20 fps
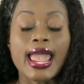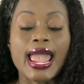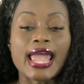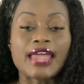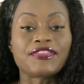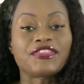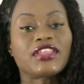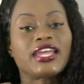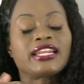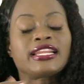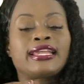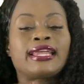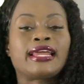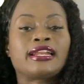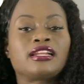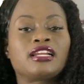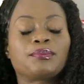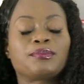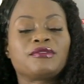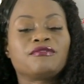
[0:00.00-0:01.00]
And then he
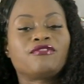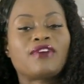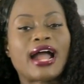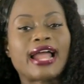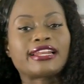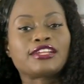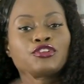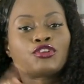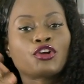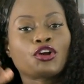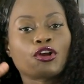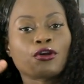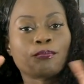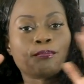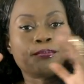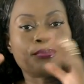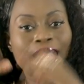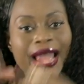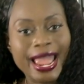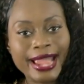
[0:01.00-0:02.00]
ended up inviting
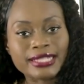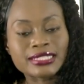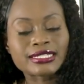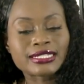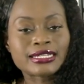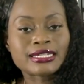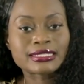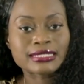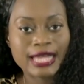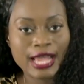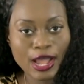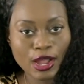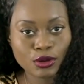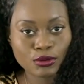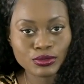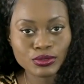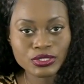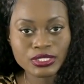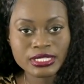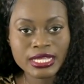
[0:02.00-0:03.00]
her back to his
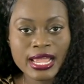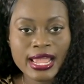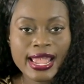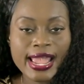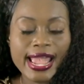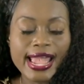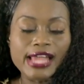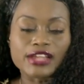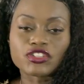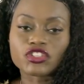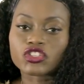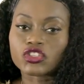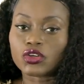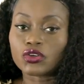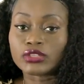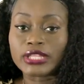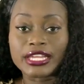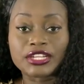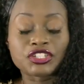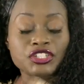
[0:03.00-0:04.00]
house. And
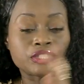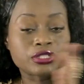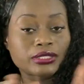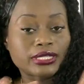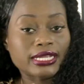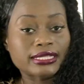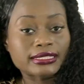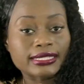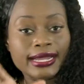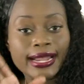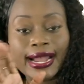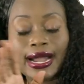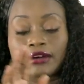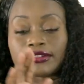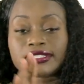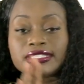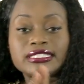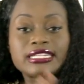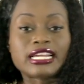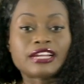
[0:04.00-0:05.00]
so they chilled at the
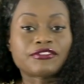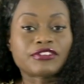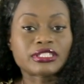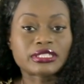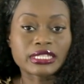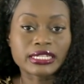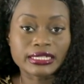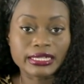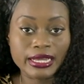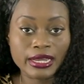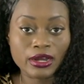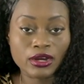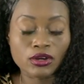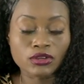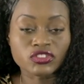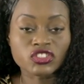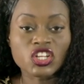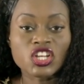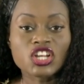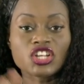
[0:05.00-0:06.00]
house and everything
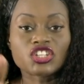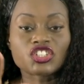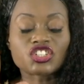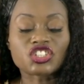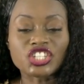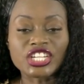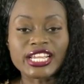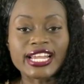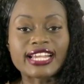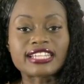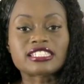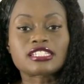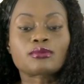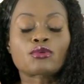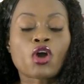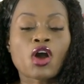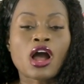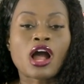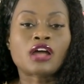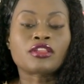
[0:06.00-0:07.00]
else. She ends
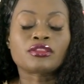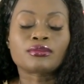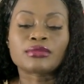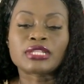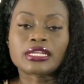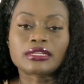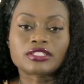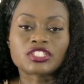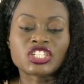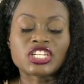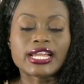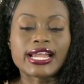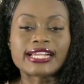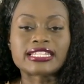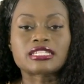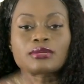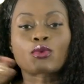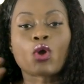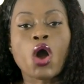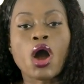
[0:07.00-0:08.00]
up calling
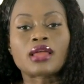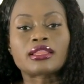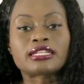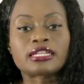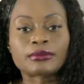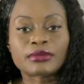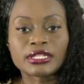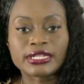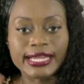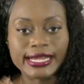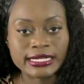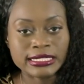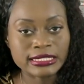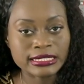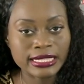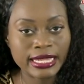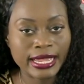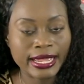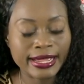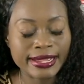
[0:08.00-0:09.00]
him the
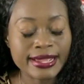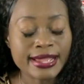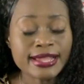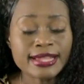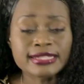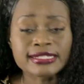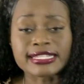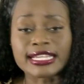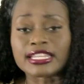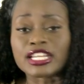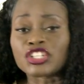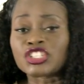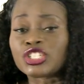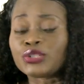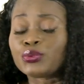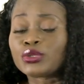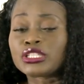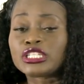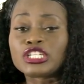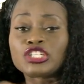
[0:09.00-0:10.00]
next day, saying that she
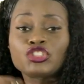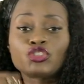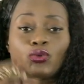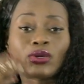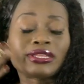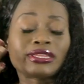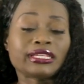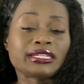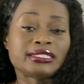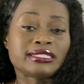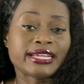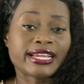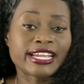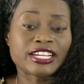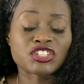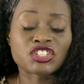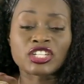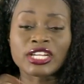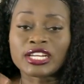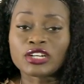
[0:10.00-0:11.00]
really enjoyed the
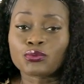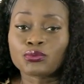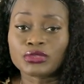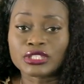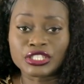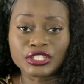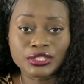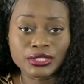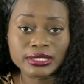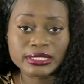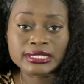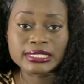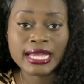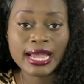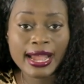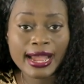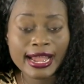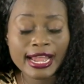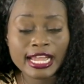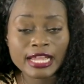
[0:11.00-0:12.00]
date. She had a really good
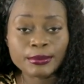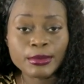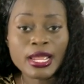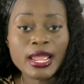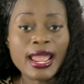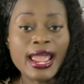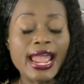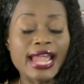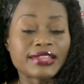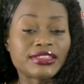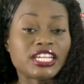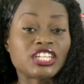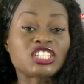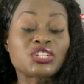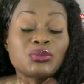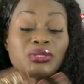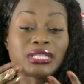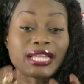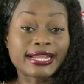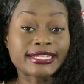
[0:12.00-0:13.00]
time and that
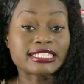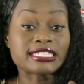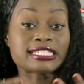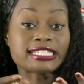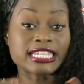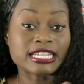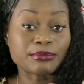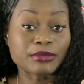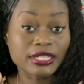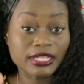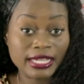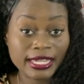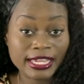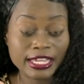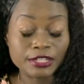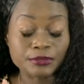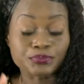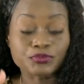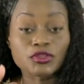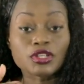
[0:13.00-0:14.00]
she would like to see him
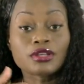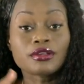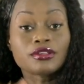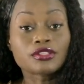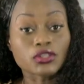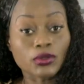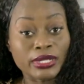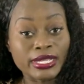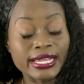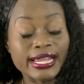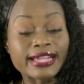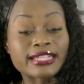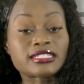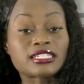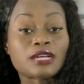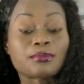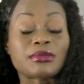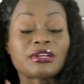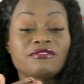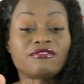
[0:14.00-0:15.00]
again. So he
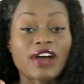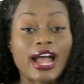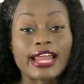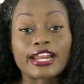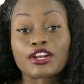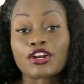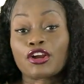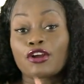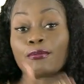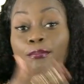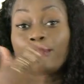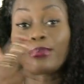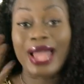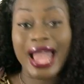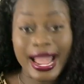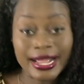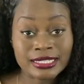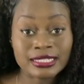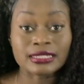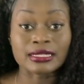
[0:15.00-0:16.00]
ends up inviting her
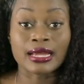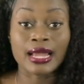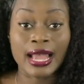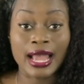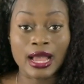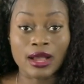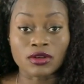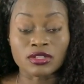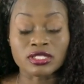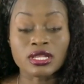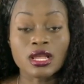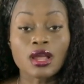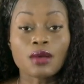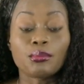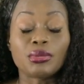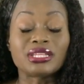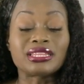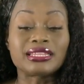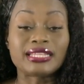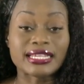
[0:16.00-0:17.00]
back to the house,
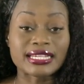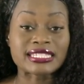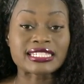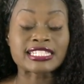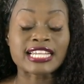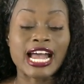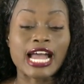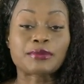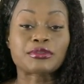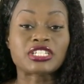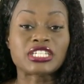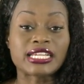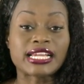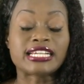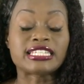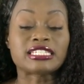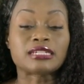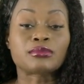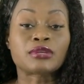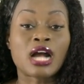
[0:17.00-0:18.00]
but this time she
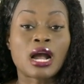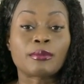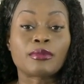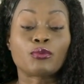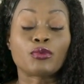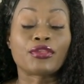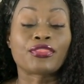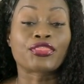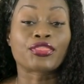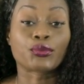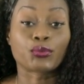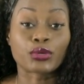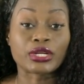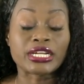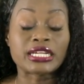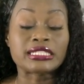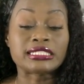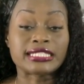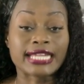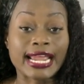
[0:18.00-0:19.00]
ends up coming with
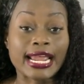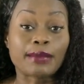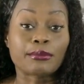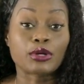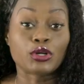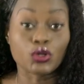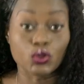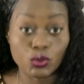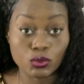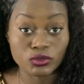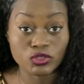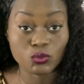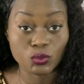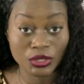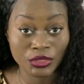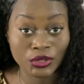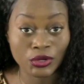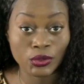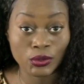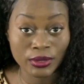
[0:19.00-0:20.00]
3 damn goons
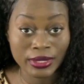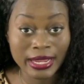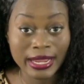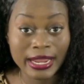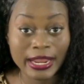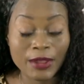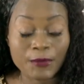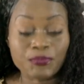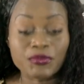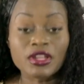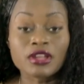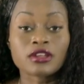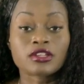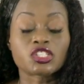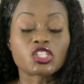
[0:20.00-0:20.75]
with her, okay?